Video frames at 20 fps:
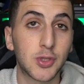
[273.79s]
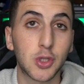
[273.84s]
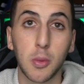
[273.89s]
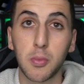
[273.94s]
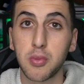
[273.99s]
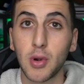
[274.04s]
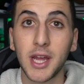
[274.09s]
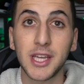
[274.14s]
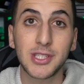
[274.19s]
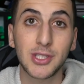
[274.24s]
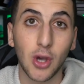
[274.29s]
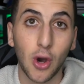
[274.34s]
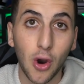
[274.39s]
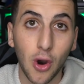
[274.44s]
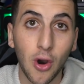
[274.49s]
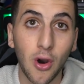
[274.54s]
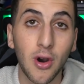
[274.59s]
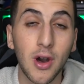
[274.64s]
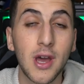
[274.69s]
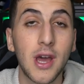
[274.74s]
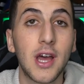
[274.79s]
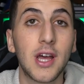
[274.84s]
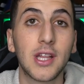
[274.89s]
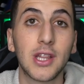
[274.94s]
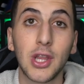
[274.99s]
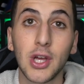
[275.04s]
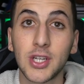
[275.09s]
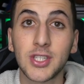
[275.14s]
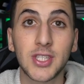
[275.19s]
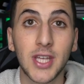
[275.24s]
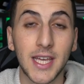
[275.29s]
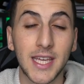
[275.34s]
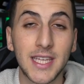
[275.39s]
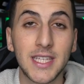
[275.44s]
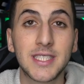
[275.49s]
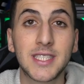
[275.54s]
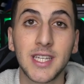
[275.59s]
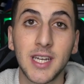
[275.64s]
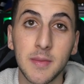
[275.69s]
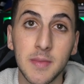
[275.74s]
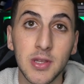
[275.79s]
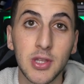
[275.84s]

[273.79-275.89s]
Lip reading: So Bryce Hall looks like he's going to